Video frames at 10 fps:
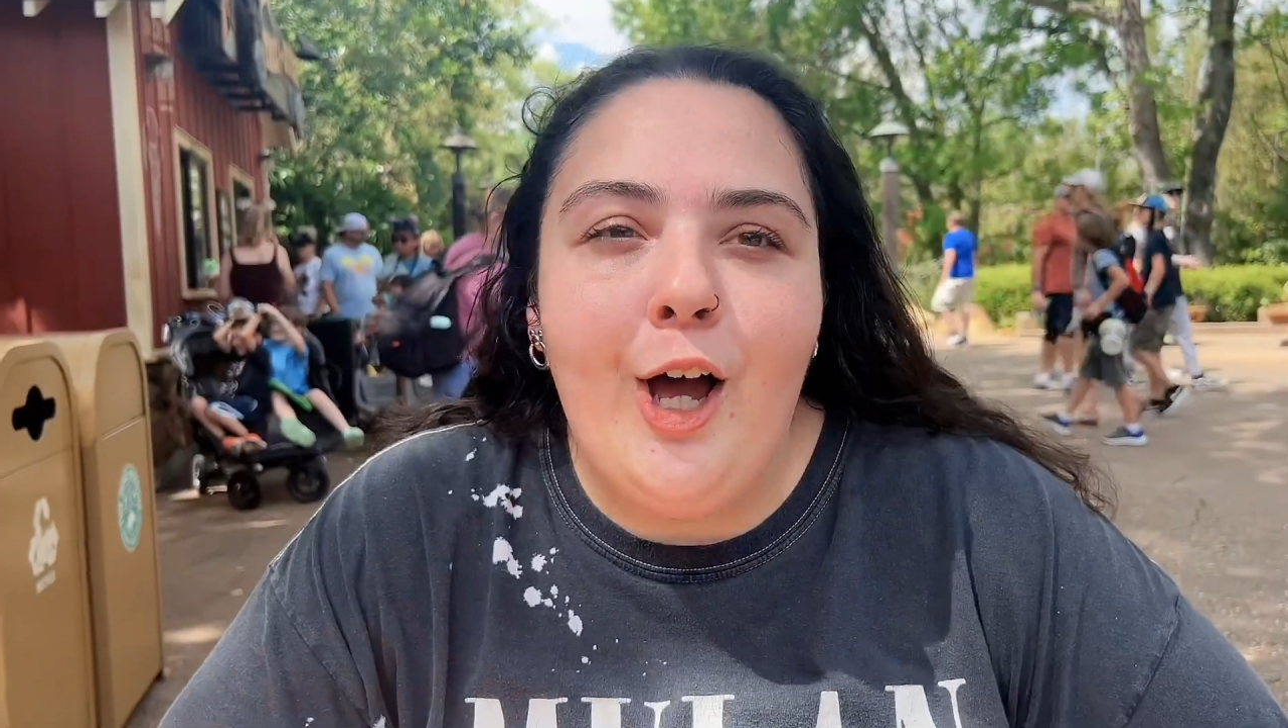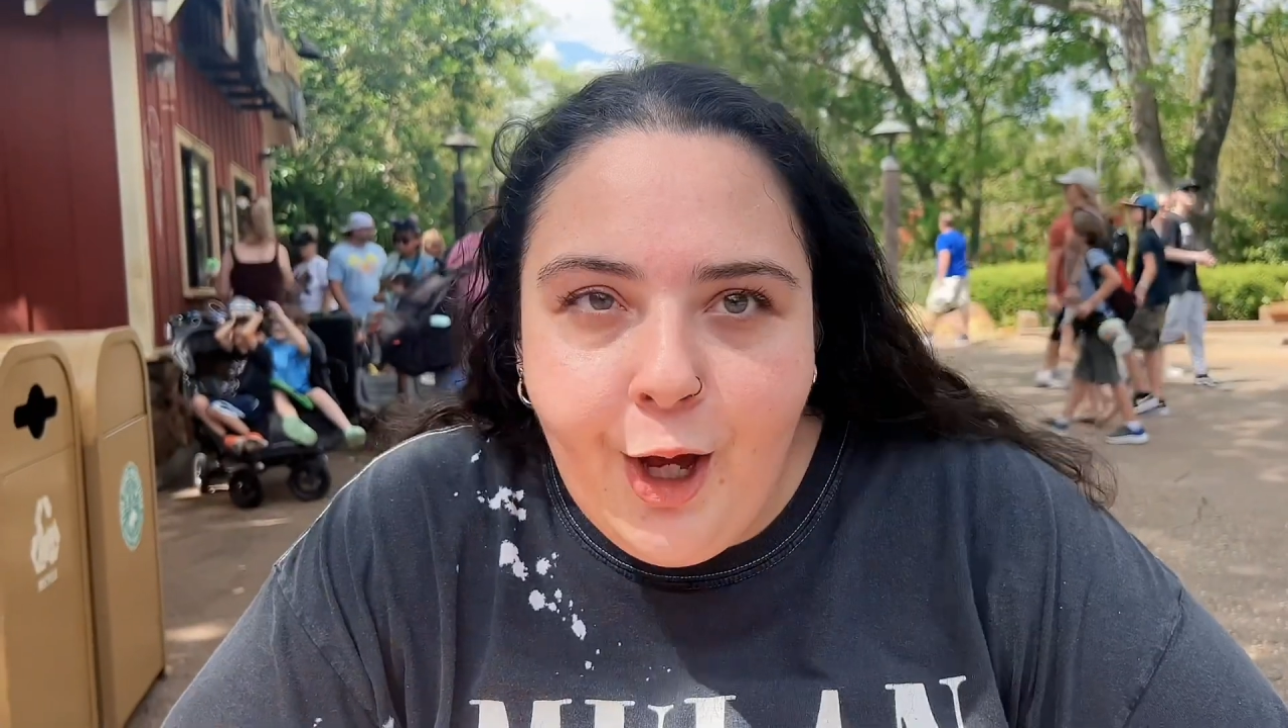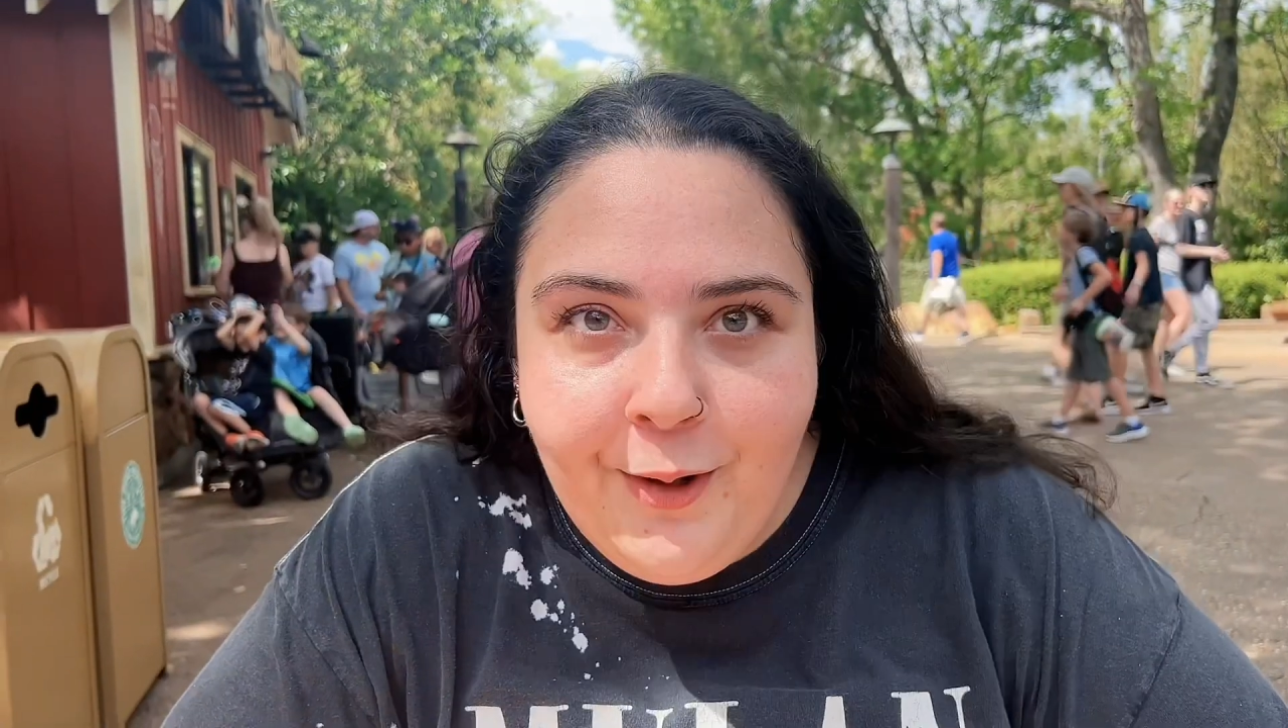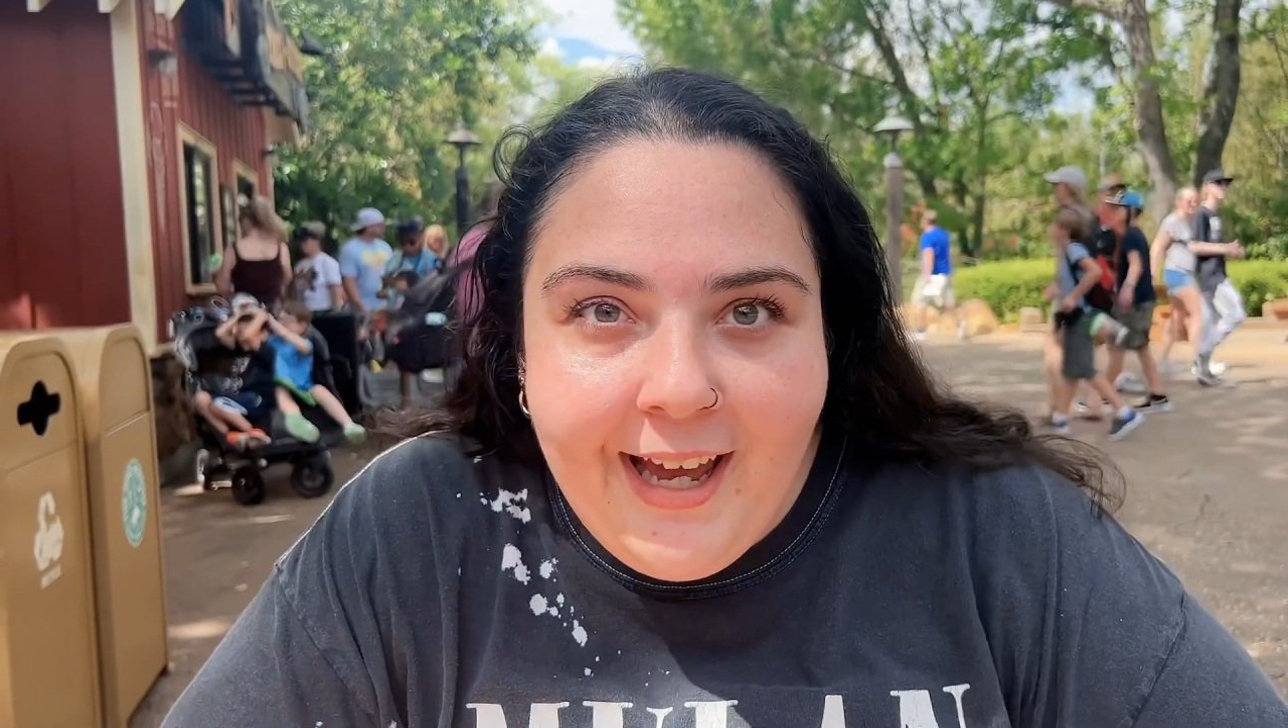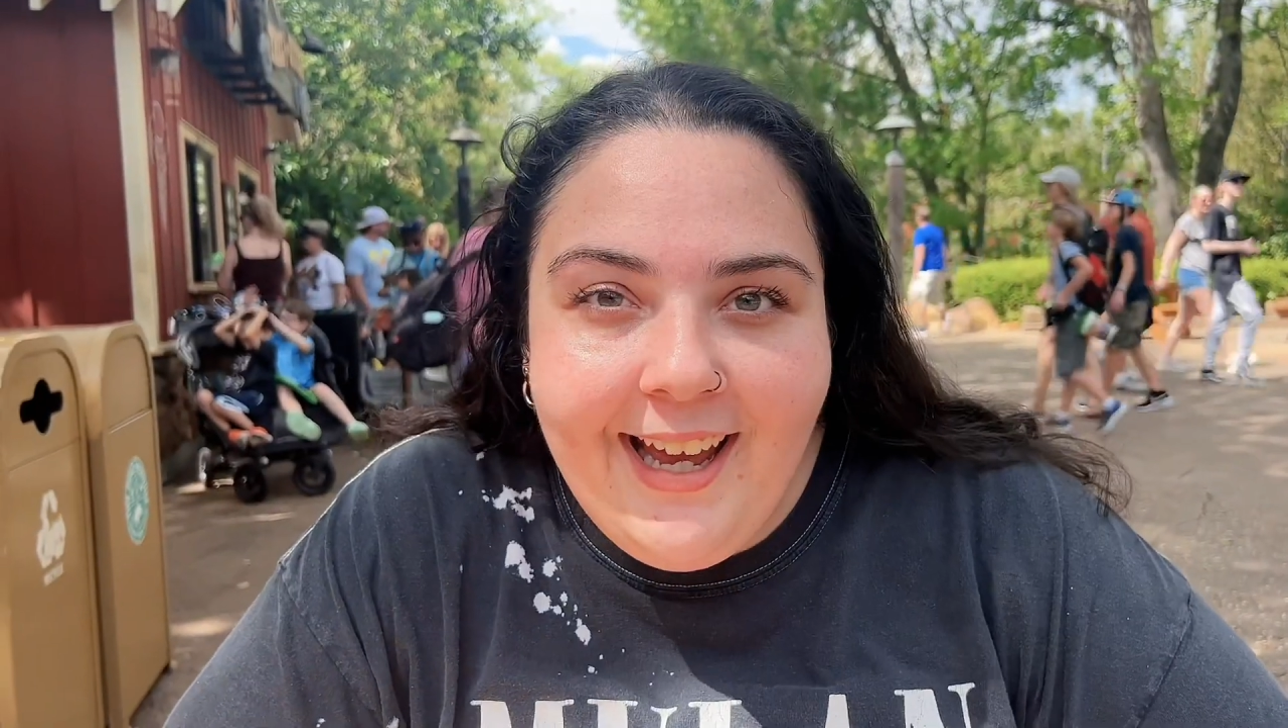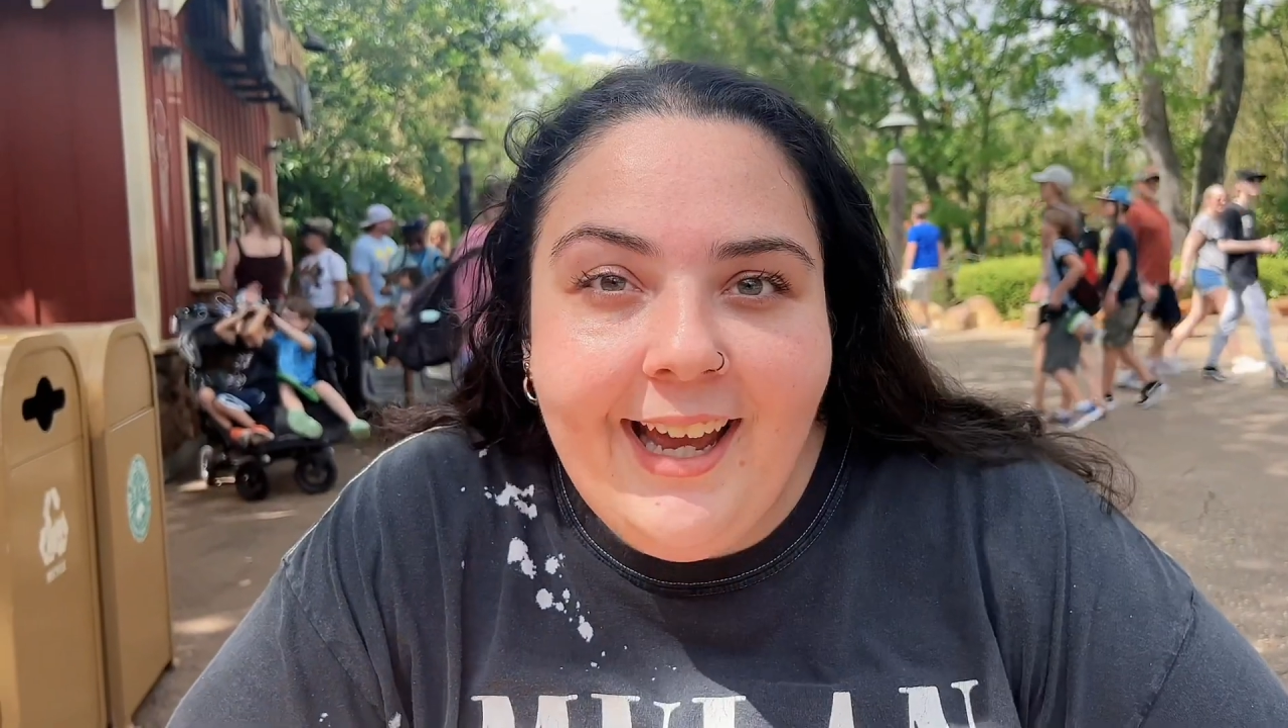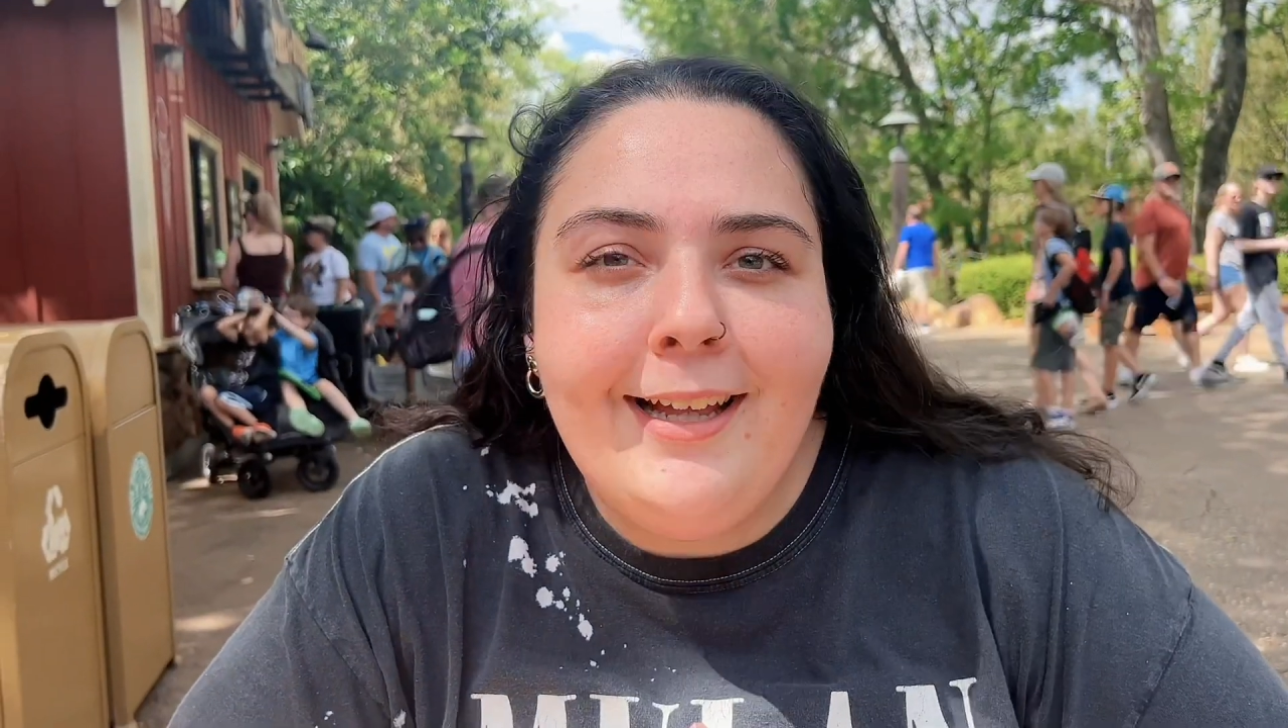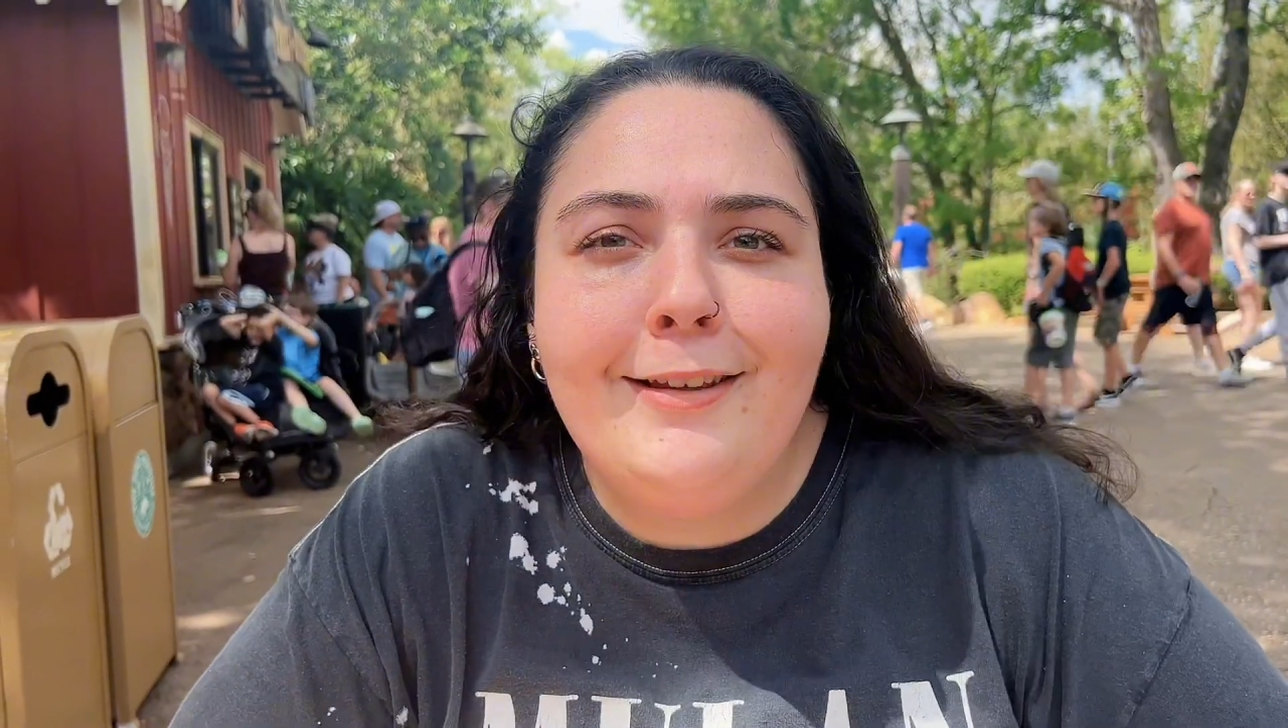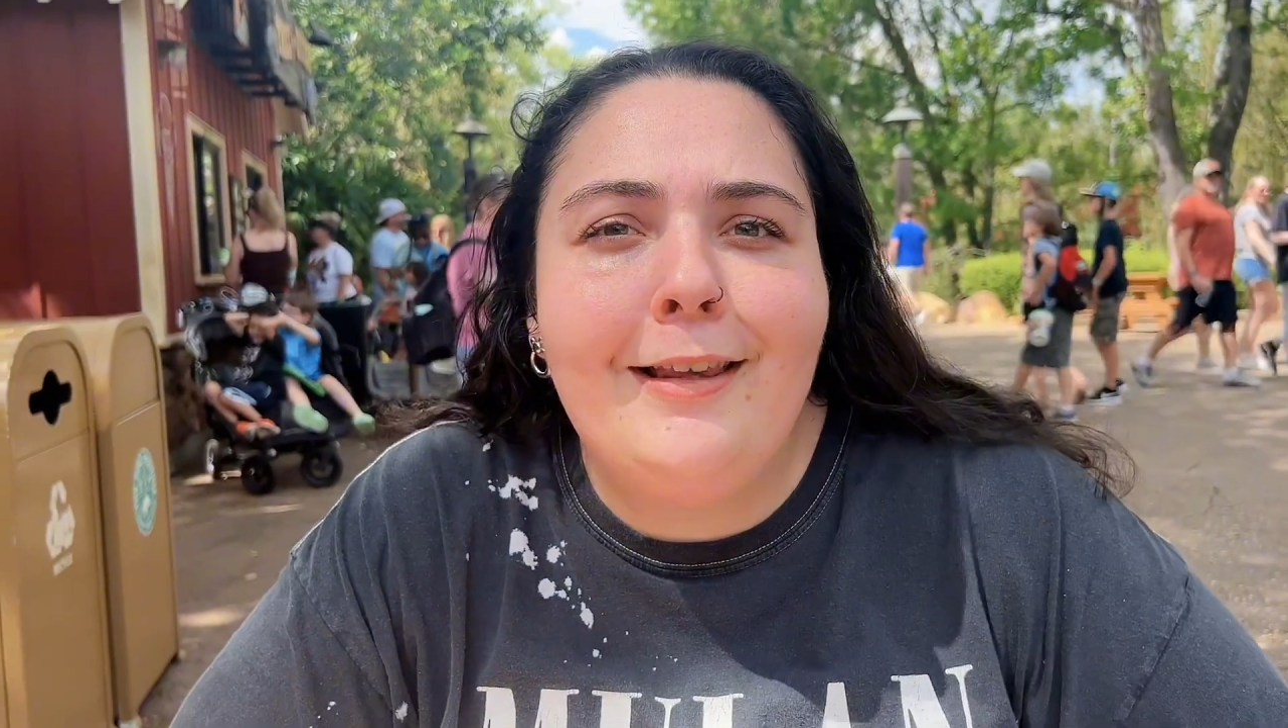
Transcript: Okay, and